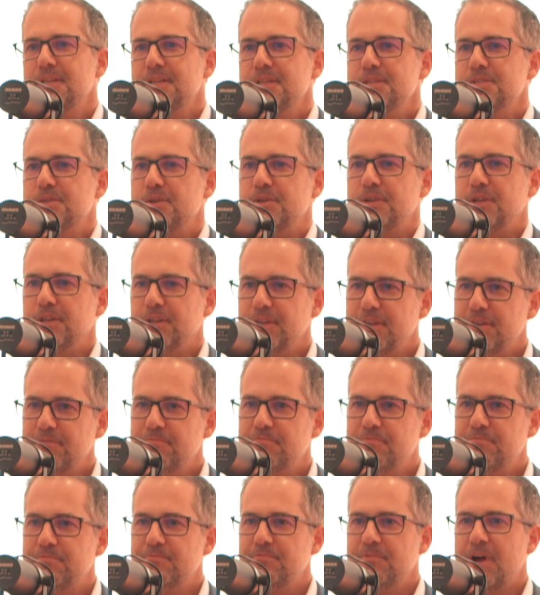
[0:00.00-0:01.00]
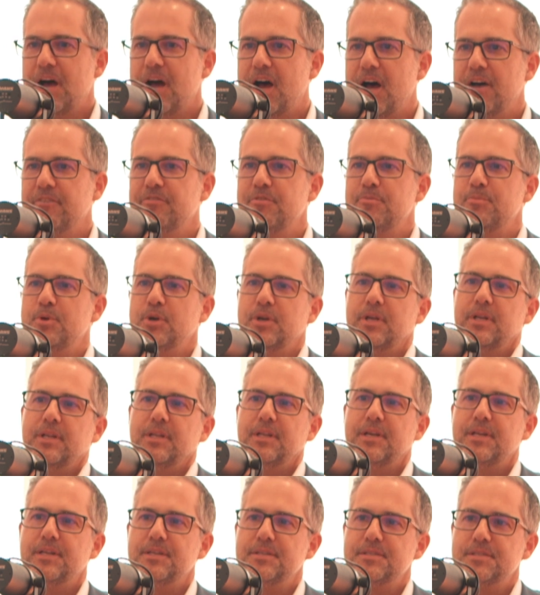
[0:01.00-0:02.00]
so nearly 500,000
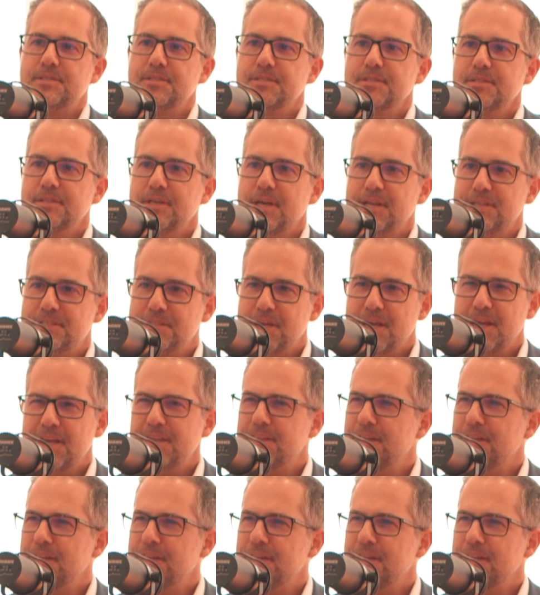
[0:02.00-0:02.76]
litres a day.